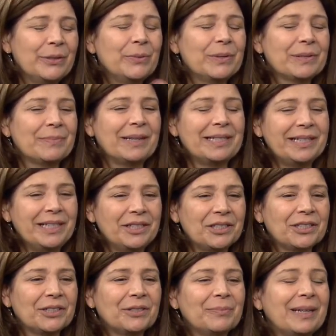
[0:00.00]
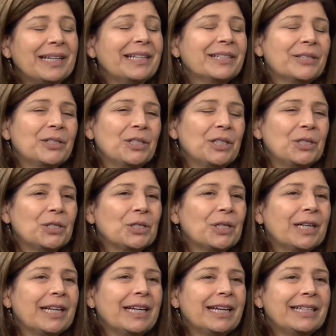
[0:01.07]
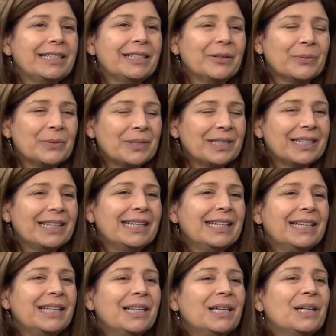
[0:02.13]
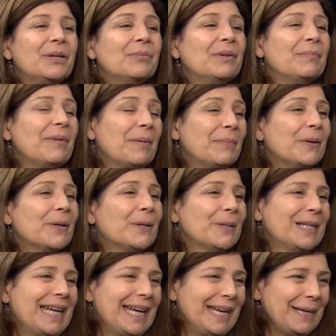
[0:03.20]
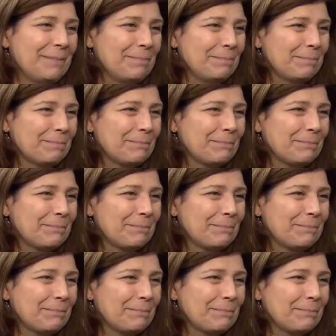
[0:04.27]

who was my teacher, my English teacher, and I don't remember her name,